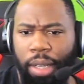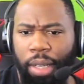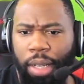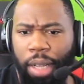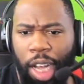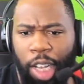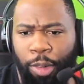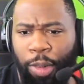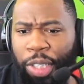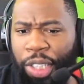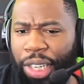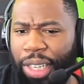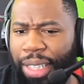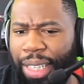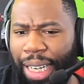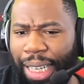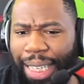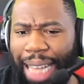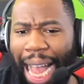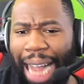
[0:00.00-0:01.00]
Especially because the
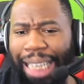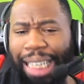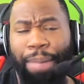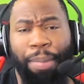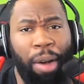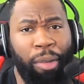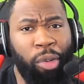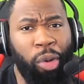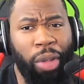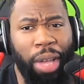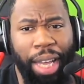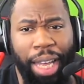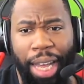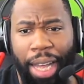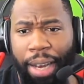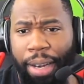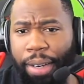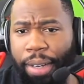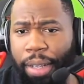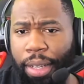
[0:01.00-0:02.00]
attack debuff will kick
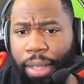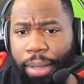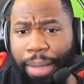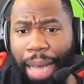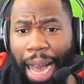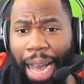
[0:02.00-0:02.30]
in. Yeah,